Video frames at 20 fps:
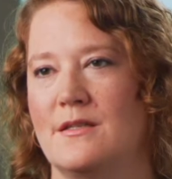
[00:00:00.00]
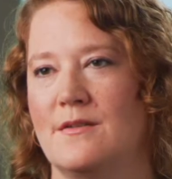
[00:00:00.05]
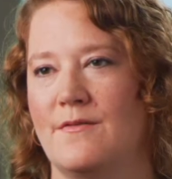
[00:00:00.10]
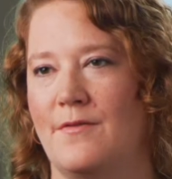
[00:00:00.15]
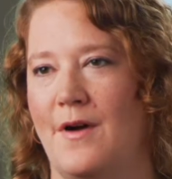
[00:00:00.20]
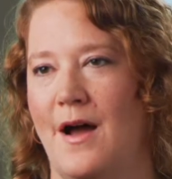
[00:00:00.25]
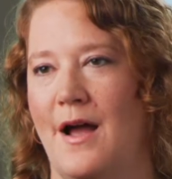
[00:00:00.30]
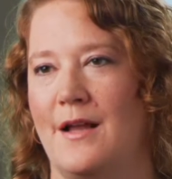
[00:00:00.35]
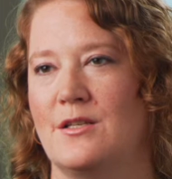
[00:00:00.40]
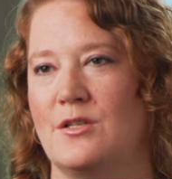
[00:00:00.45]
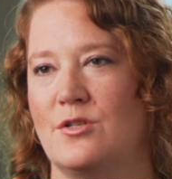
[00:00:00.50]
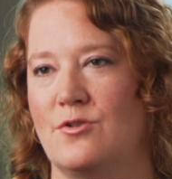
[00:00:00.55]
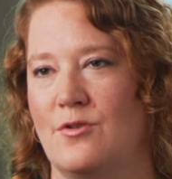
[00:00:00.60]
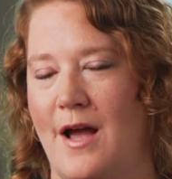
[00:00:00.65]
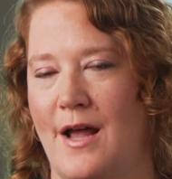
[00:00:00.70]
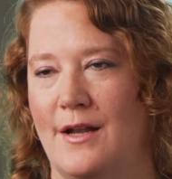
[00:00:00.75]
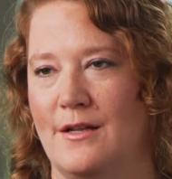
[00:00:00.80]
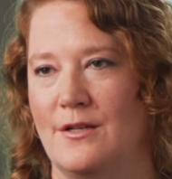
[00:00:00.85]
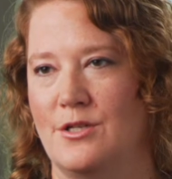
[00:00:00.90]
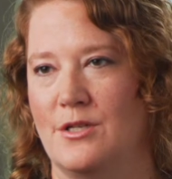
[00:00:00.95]
devise
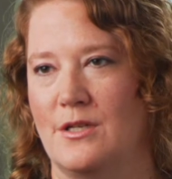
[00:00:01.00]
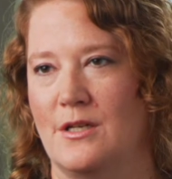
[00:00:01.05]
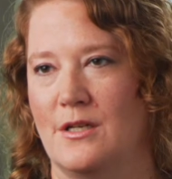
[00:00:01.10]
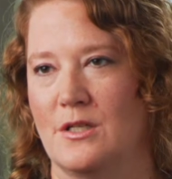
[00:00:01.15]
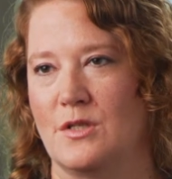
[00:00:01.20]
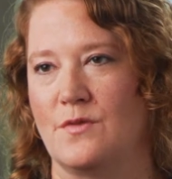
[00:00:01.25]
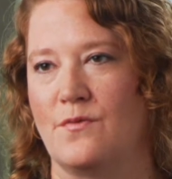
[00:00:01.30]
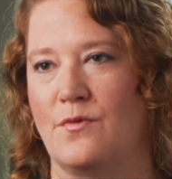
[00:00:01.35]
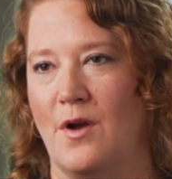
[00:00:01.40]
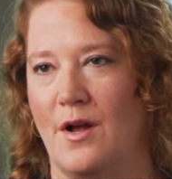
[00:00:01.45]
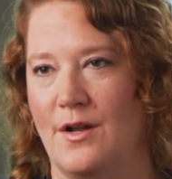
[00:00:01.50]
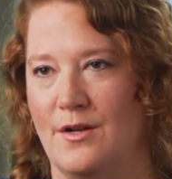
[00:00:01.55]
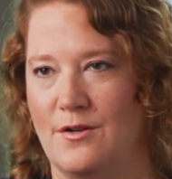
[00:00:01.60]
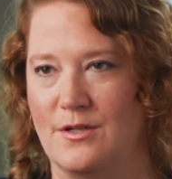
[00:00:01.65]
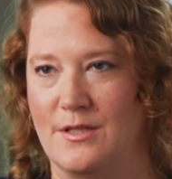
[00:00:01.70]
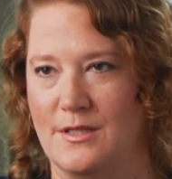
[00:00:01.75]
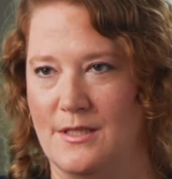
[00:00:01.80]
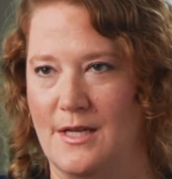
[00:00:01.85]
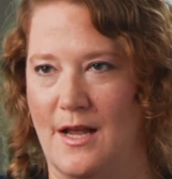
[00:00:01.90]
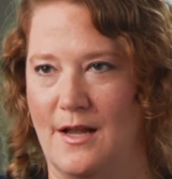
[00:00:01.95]
strategies for
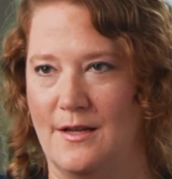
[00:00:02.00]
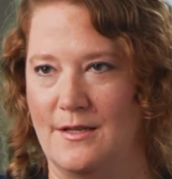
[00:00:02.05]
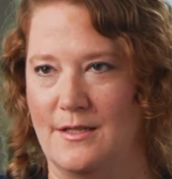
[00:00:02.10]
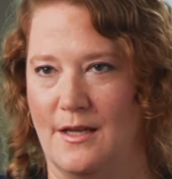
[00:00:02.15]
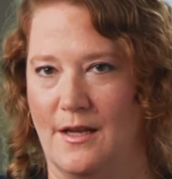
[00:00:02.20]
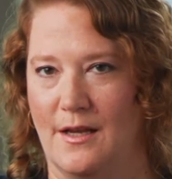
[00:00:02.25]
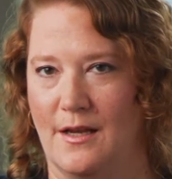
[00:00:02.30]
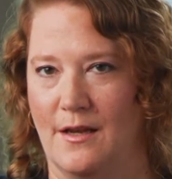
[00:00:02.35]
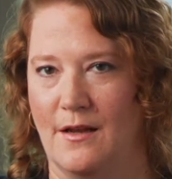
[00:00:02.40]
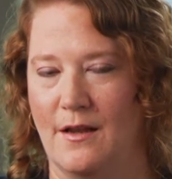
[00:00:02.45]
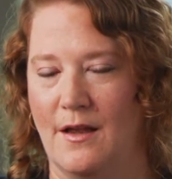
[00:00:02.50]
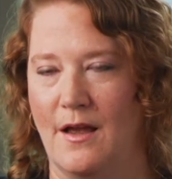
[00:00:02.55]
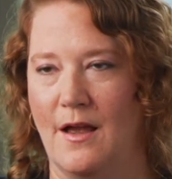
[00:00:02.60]
understanding